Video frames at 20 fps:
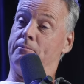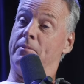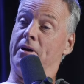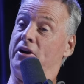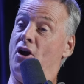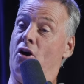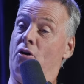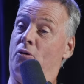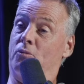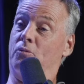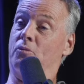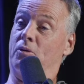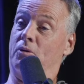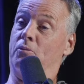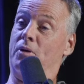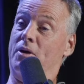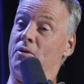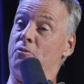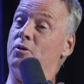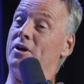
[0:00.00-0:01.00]
but no,
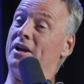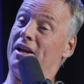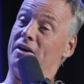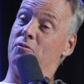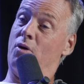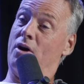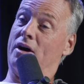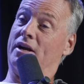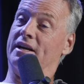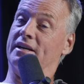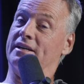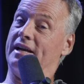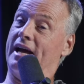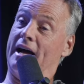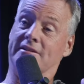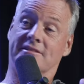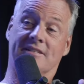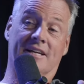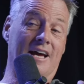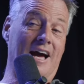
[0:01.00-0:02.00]
we really want,"
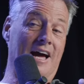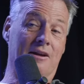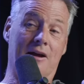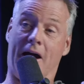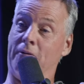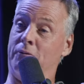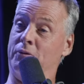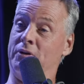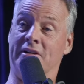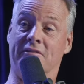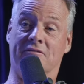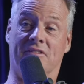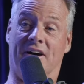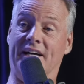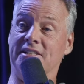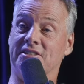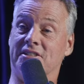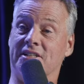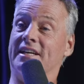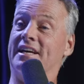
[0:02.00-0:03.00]
I'd say I, I wouldn't
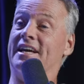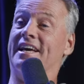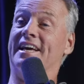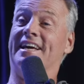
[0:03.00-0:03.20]
advise it.